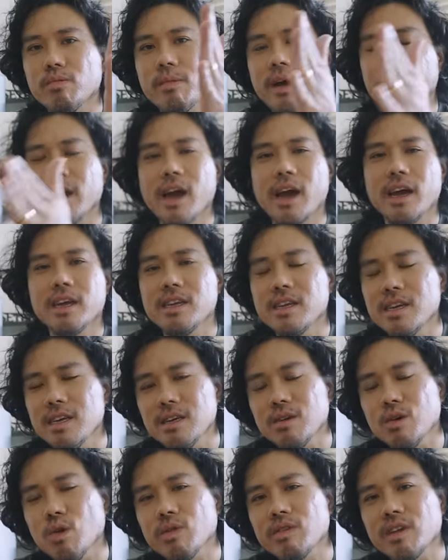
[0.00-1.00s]
my
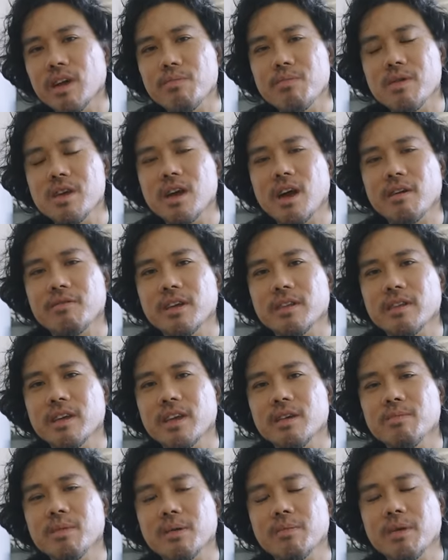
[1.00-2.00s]
ID ghosted me after
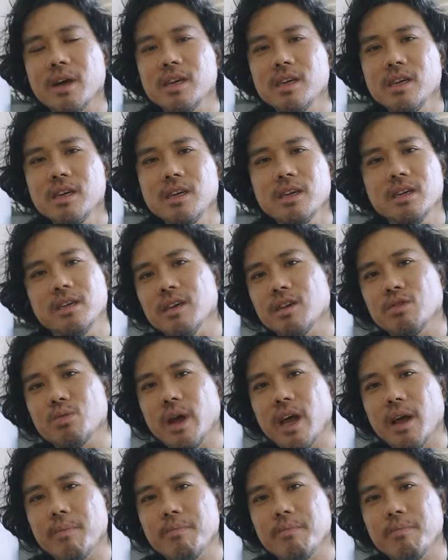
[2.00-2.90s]
taking my money, here's what